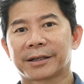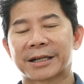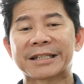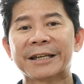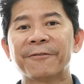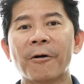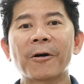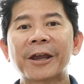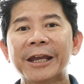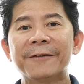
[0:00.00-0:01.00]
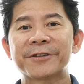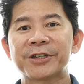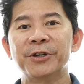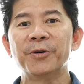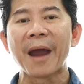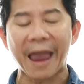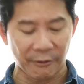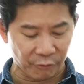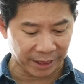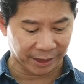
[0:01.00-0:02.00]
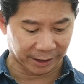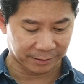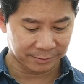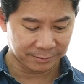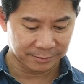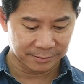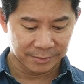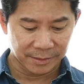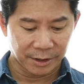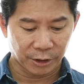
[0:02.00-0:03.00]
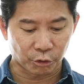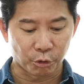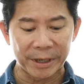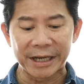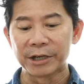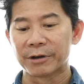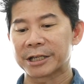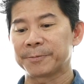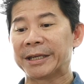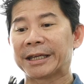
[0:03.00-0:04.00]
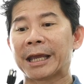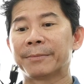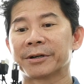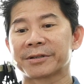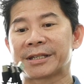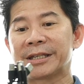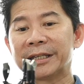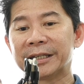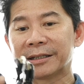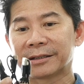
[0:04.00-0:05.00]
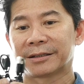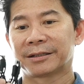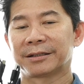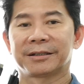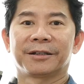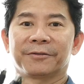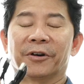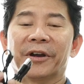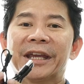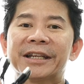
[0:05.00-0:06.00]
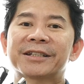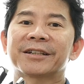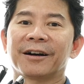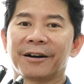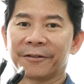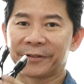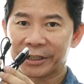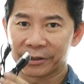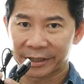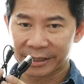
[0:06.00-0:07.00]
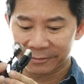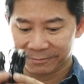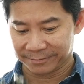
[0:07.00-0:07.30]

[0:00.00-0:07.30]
Cartefo gives you everything. 3 USB cables C for each of the unit.